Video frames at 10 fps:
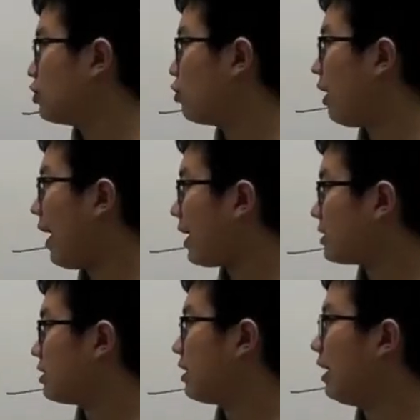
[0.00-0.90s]
So
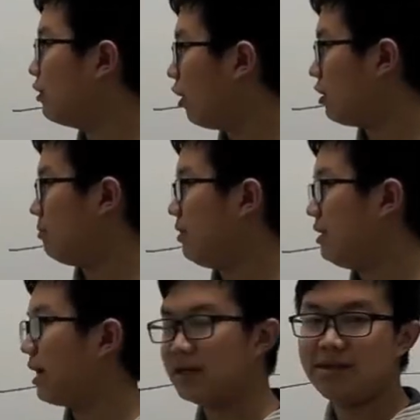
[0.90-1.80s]
x cannot be
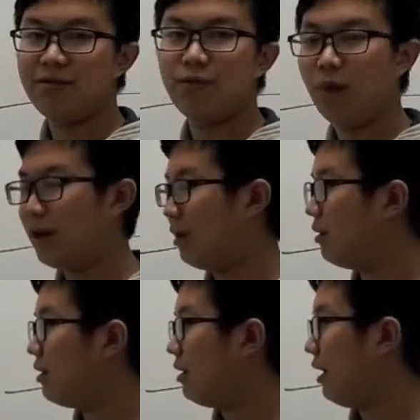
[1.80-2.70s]
negative 1.
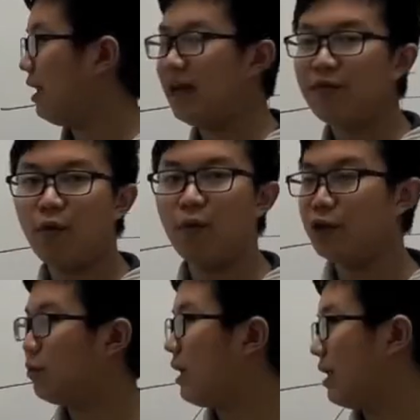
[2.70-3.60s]
And therefore we
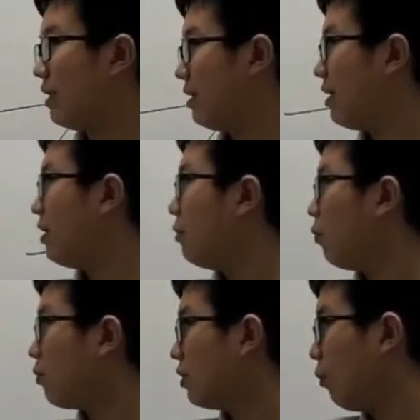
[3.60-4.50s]
know that
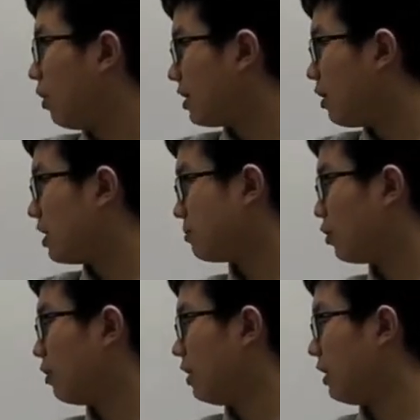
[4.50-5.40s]
the vertical
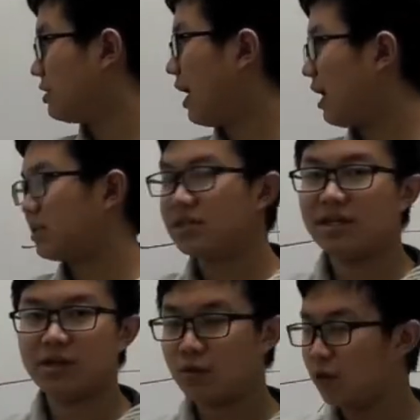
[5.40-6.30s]
asymptote is x
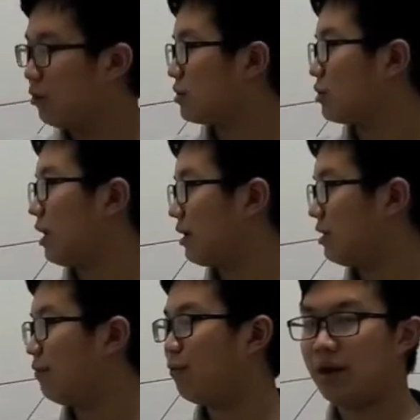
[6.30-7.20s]
equals to
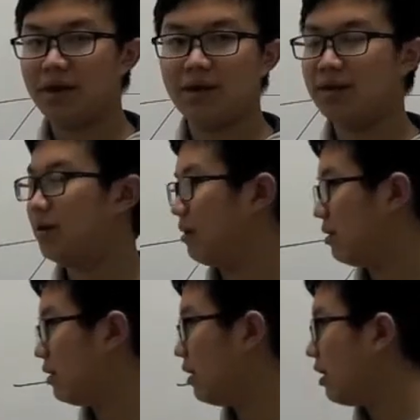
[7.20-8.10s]
negative 1.
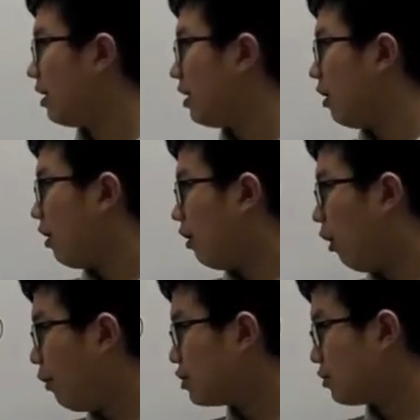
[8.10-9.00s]

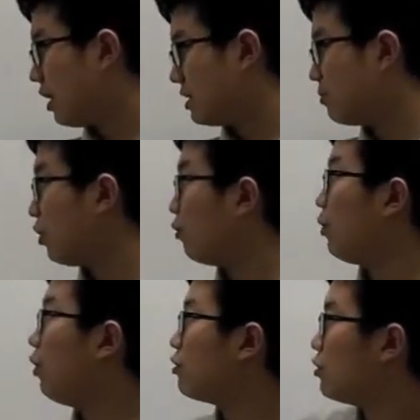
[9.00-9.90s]
Horizontal asymptote,
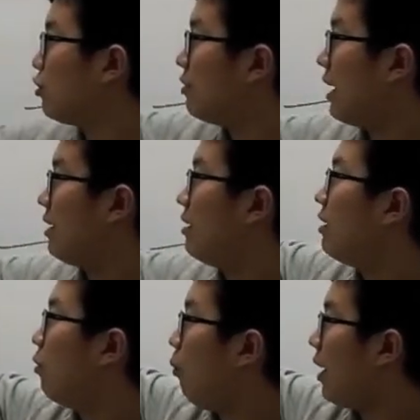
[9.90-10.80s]
we also know that
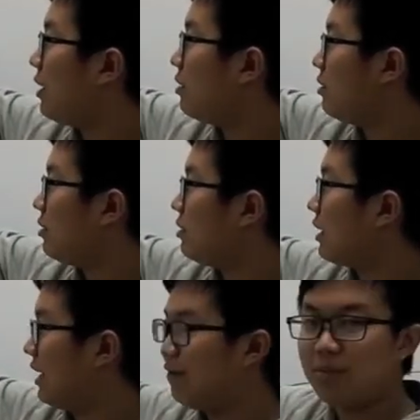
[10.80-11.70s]
1
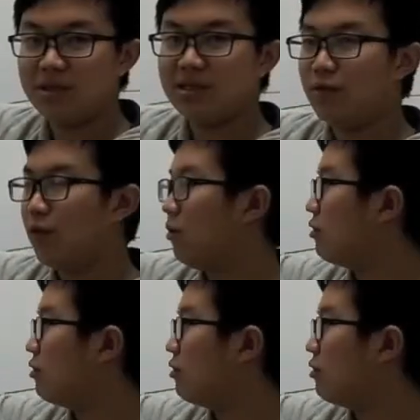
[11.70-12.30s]
can never be 0,